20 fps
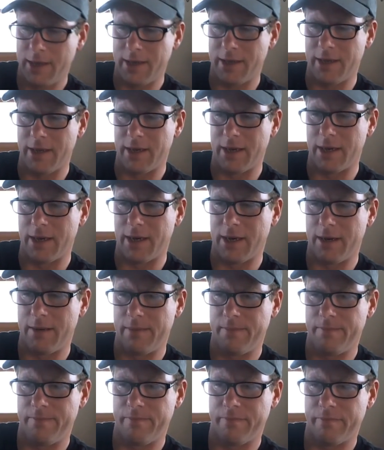Yeah,
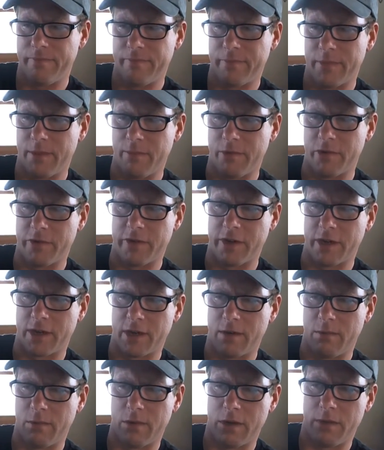I'm just not
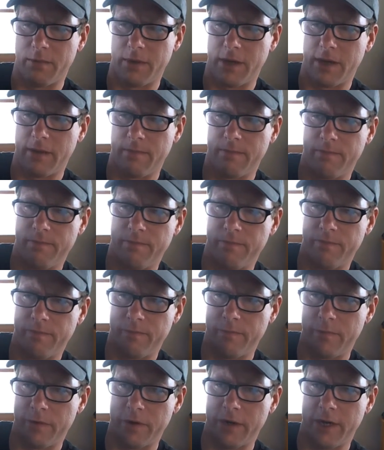going to worry about it
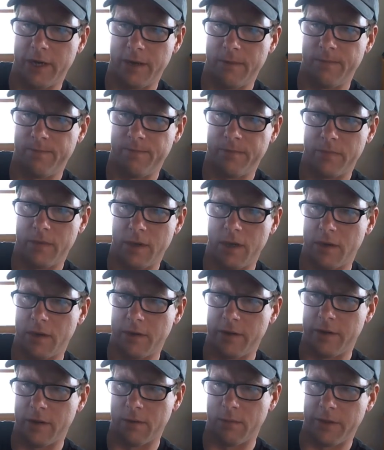for now. I'll
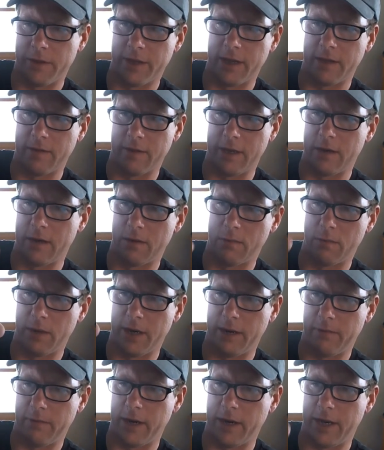deal with that later
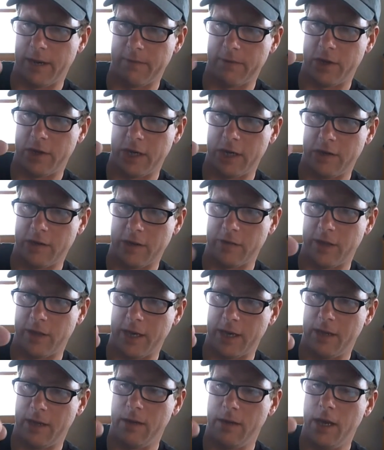whenever I have to change out the
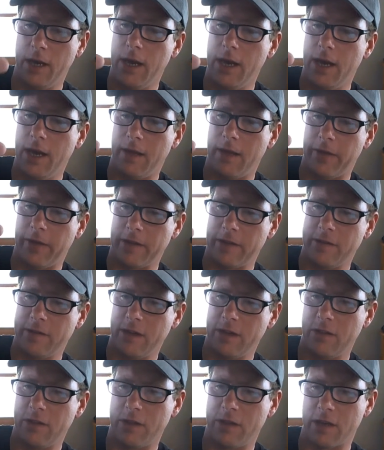head. That's the
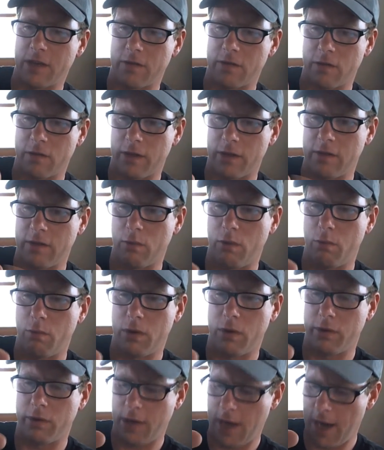other thing, so that's what we
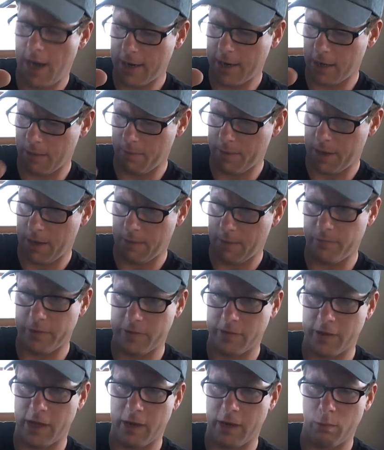were talking about.
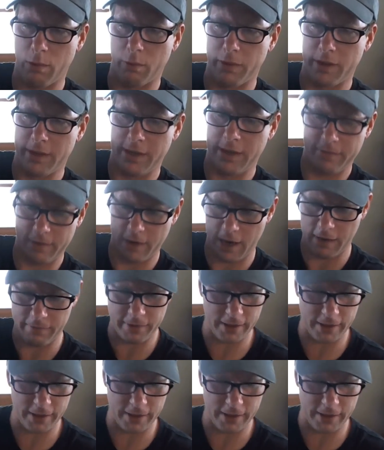That's kind of where we left off